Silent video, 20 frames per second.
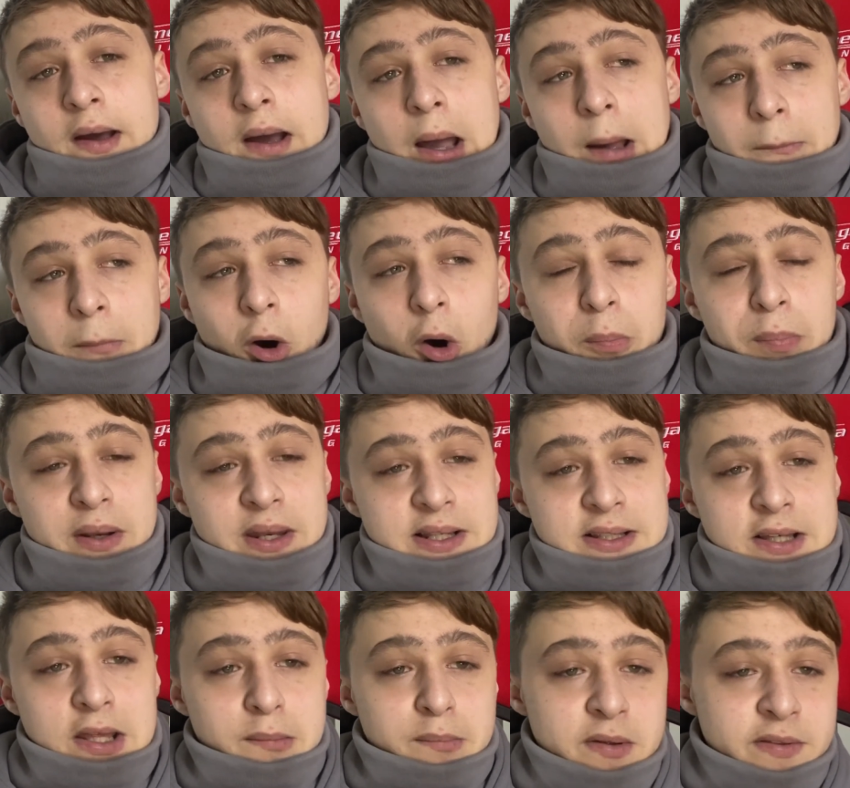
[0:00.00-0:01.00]
I'm hoping there's
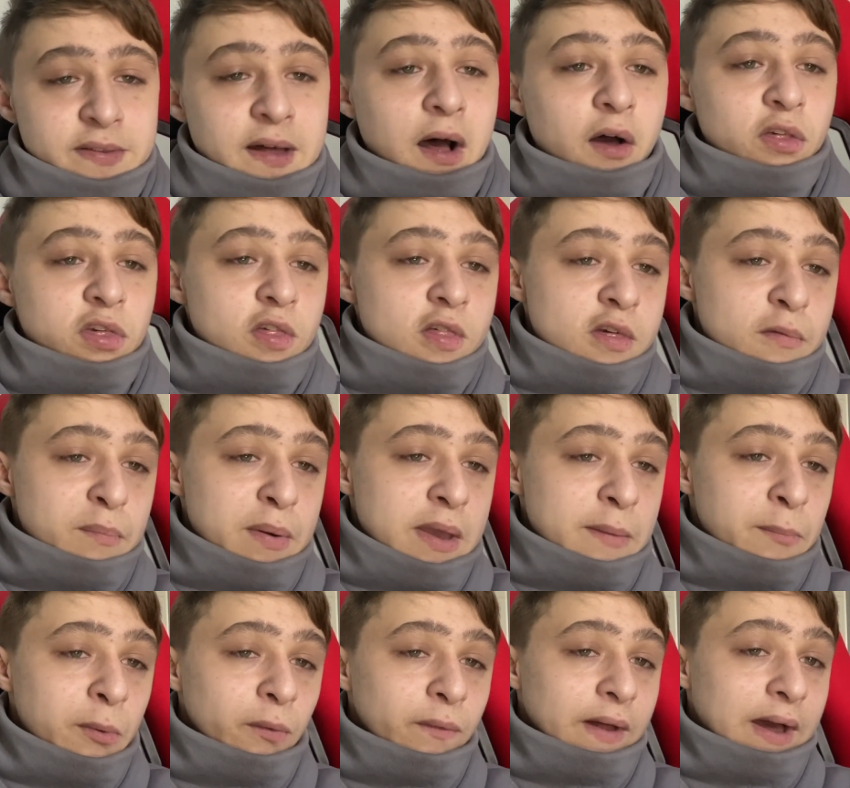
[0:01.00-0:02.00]
going to be thousands of
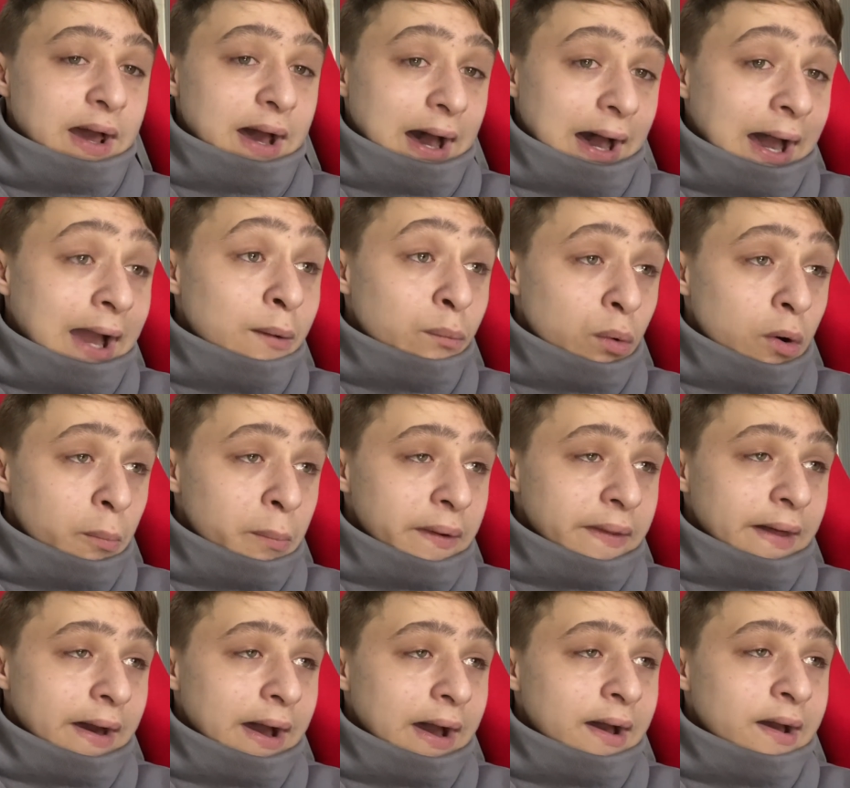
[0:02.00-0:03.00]
people there. I will be
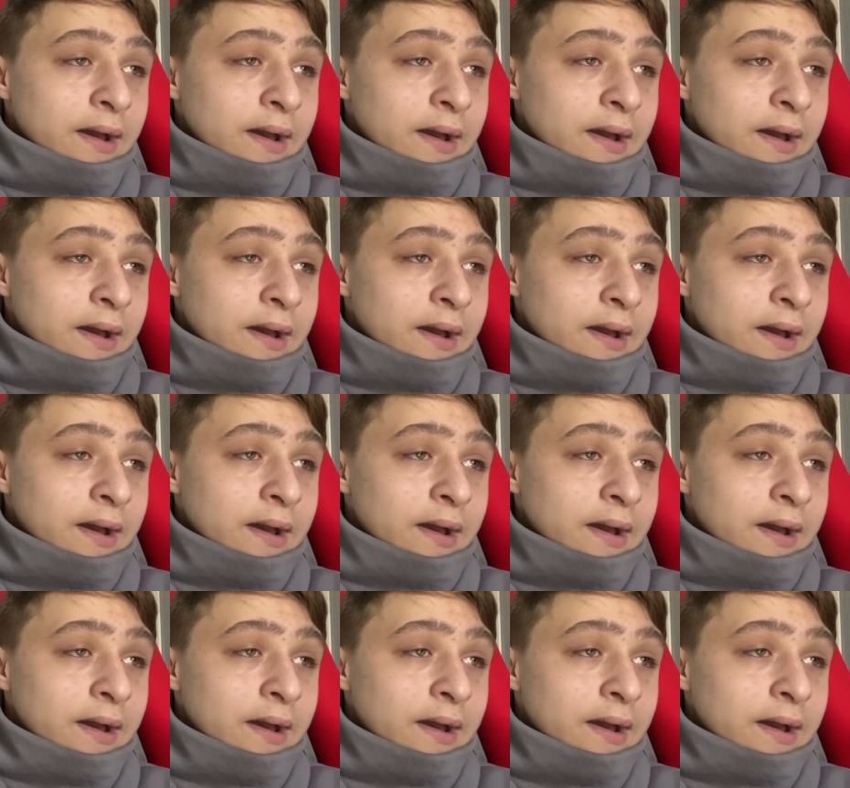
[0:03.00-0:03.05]
there,